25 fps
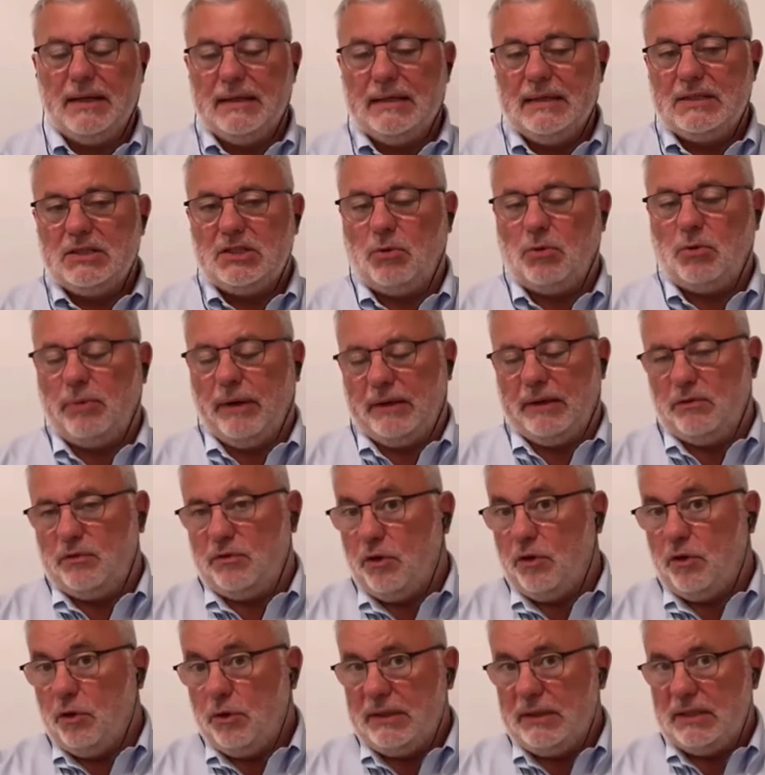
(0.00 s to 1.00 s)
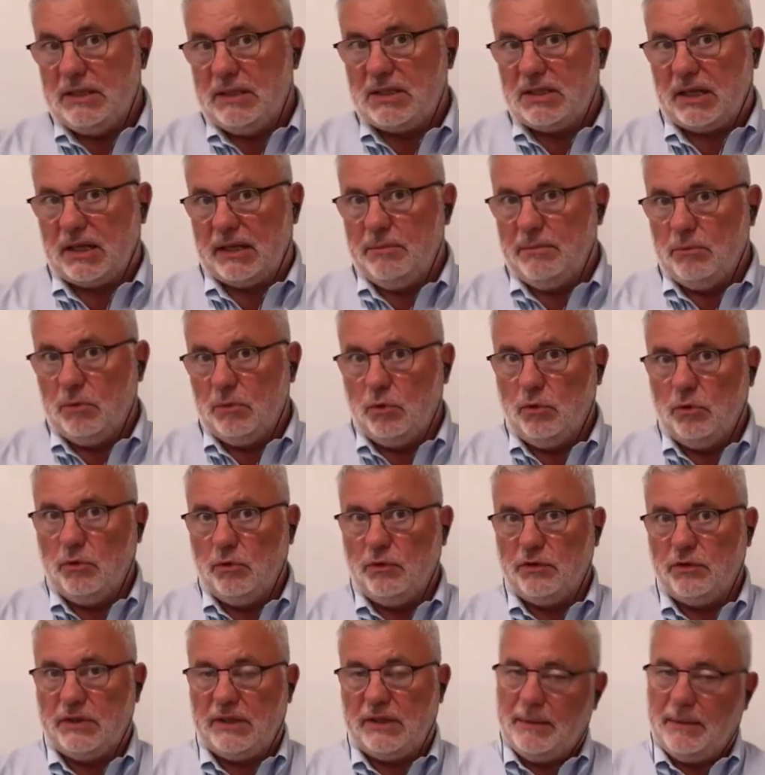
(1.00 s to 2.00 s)
So when fluid is
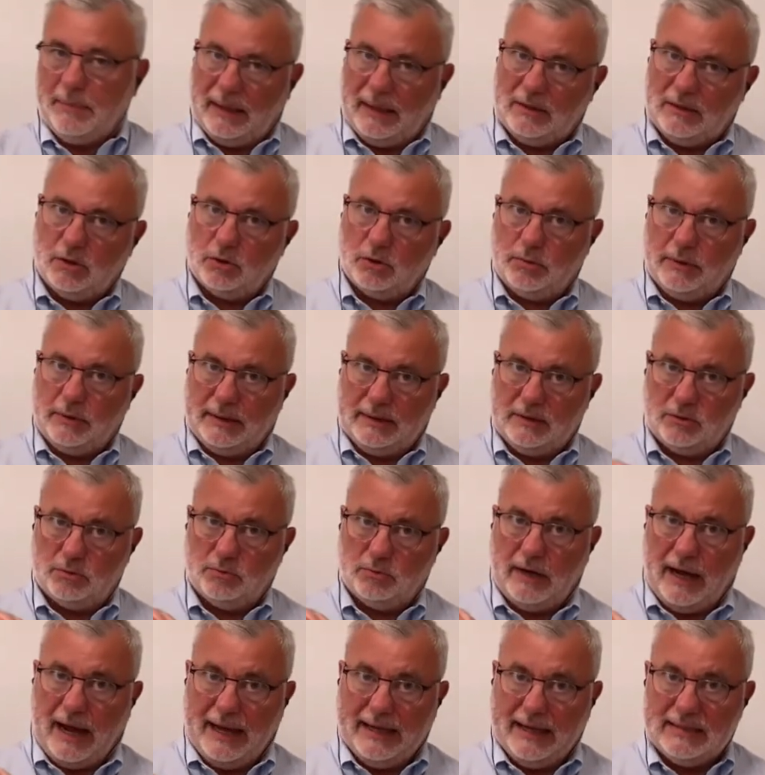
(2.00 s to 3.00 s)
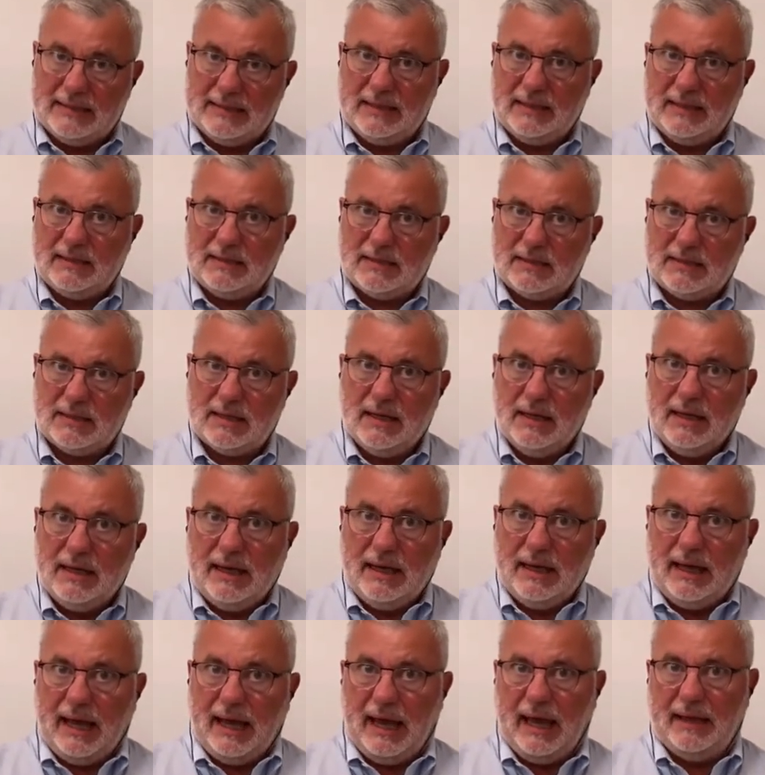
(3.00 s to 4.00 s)
removed, hematocrit rises
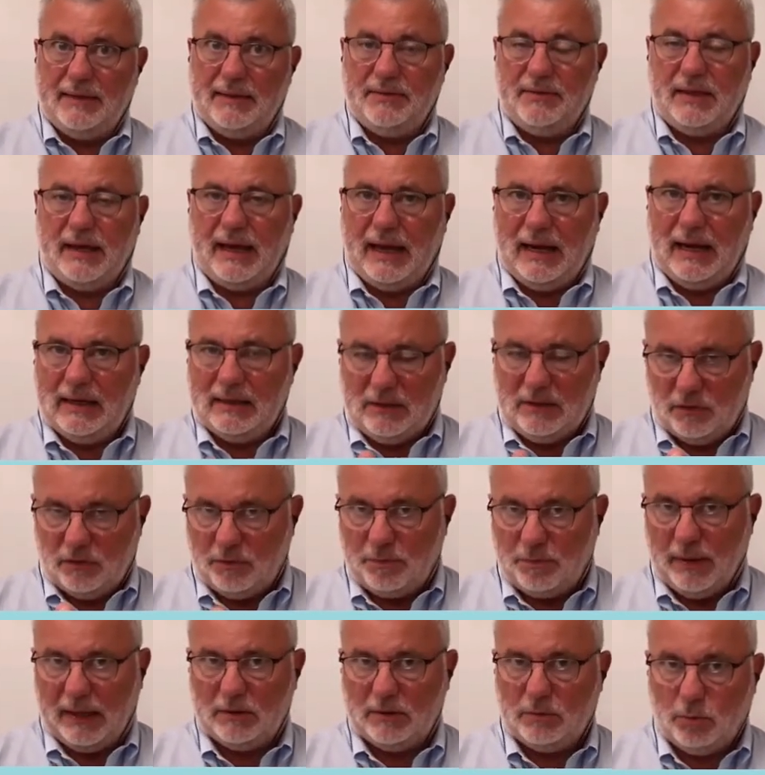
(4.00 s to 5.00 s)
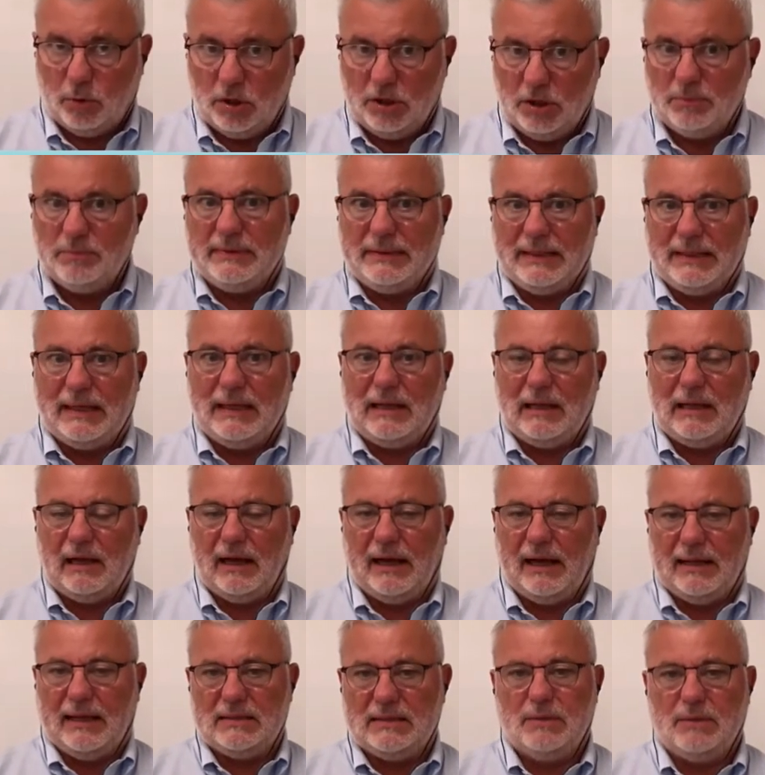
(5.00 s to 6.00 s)
and the relative blood volume
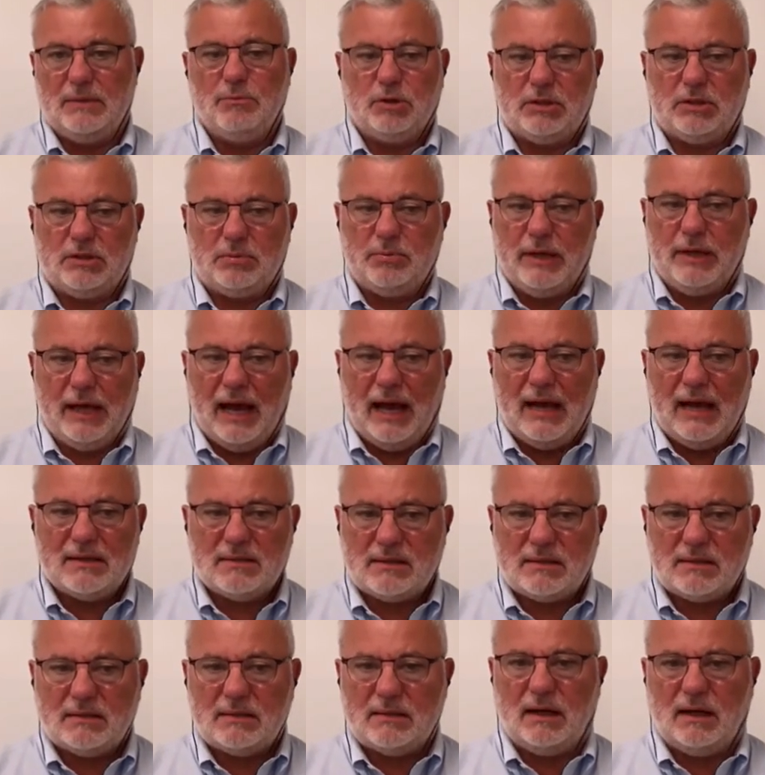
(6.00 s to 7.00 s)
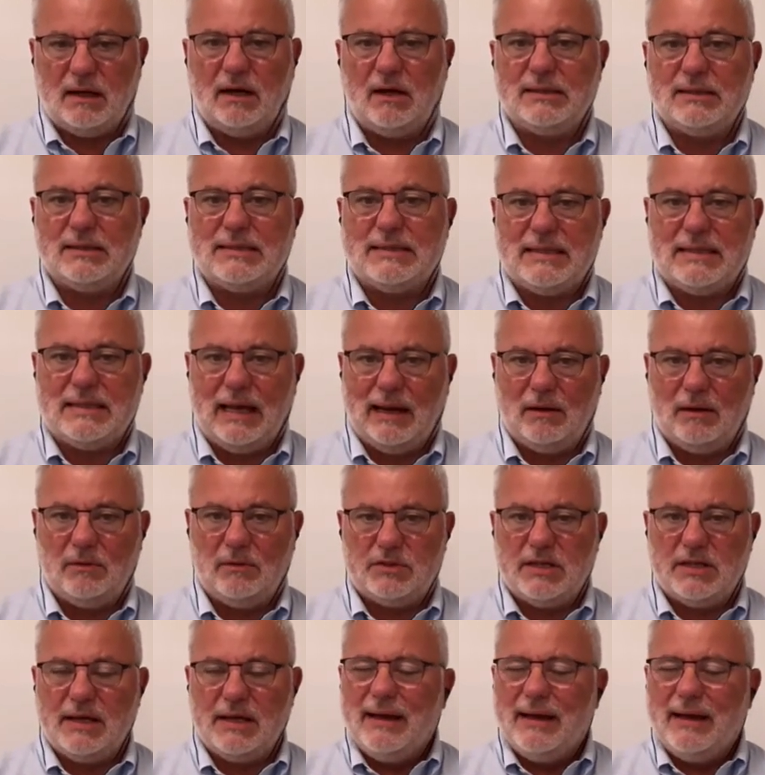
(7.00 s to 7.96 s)
declines. And what we asked ourselves,